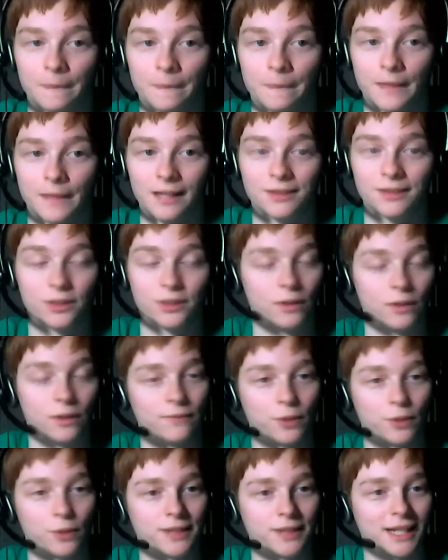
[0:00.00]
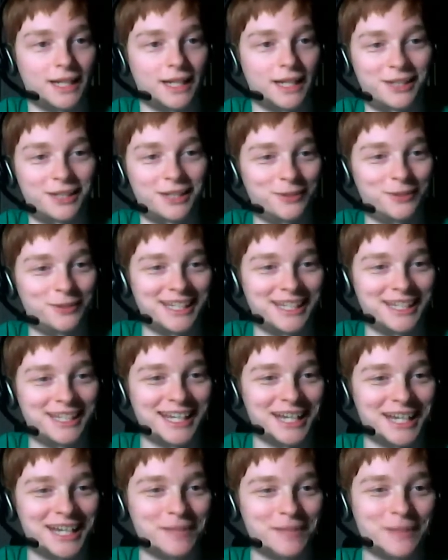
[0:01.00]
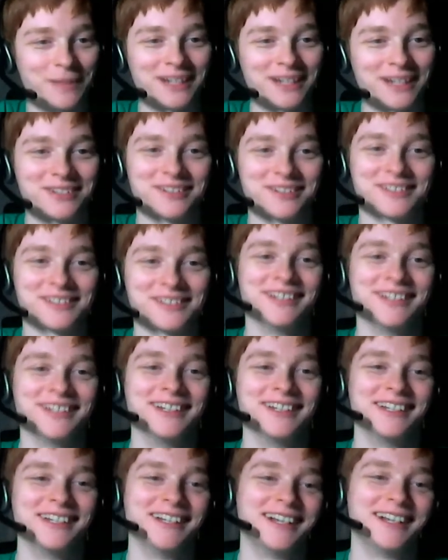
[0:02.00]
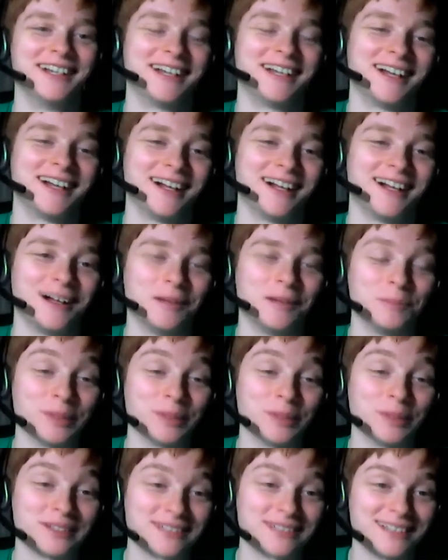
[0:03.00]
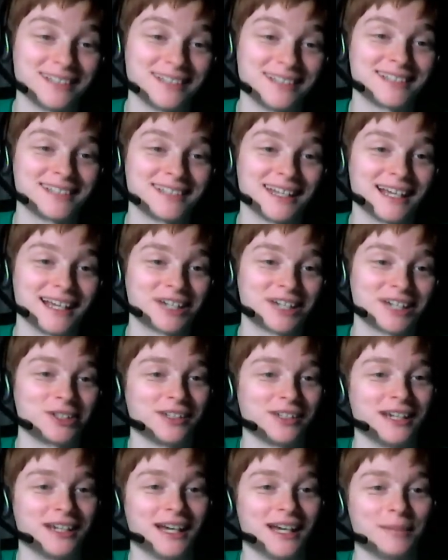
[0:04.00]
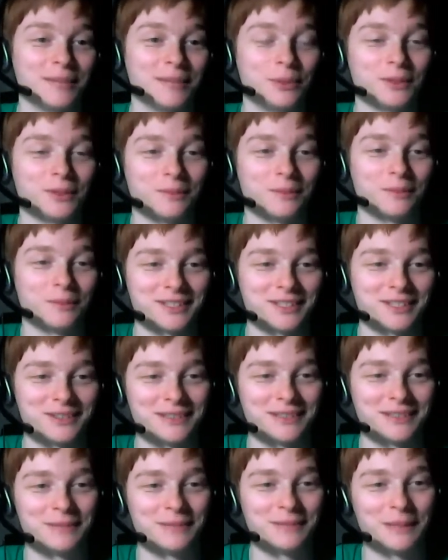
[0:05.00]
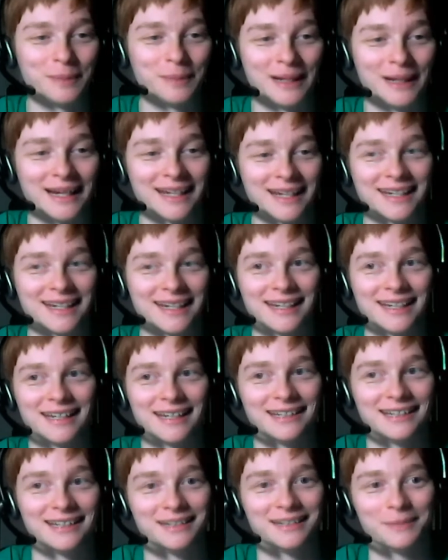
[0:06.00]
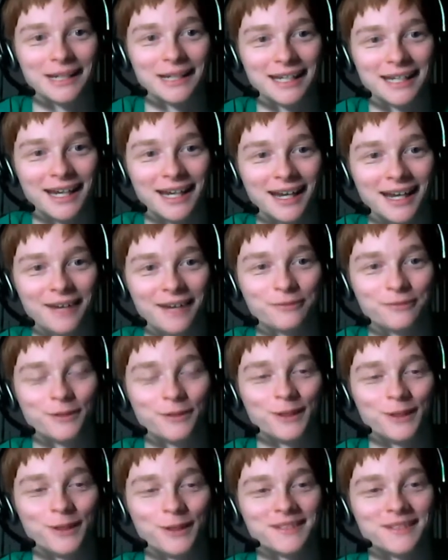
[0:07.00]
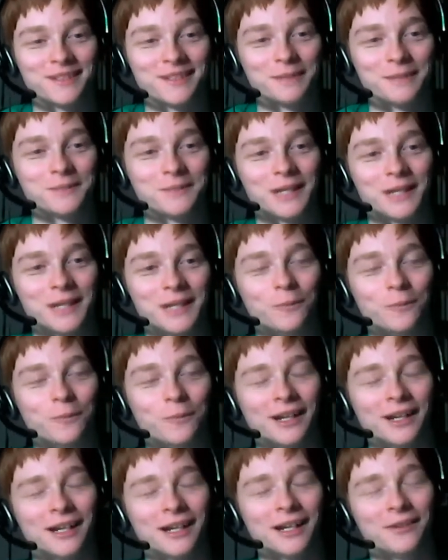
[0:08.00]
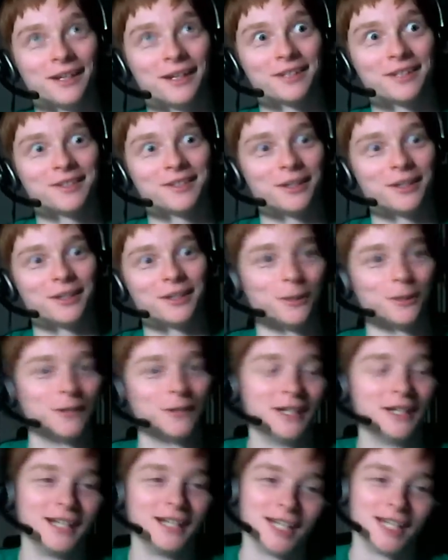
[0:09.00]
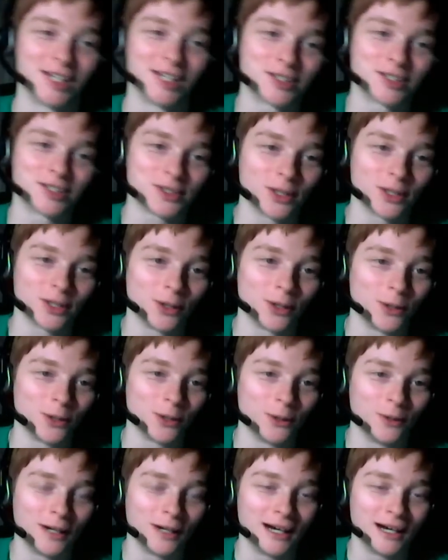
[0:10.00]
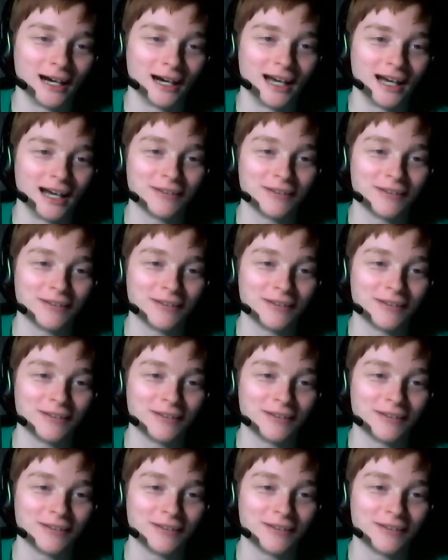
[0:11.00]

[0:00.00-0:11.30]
so unfortunately, I didn't really get any pictures. But since then, actually, I pulled a muscle in my back and in my calf all at the same time, working out like a psycho. So I've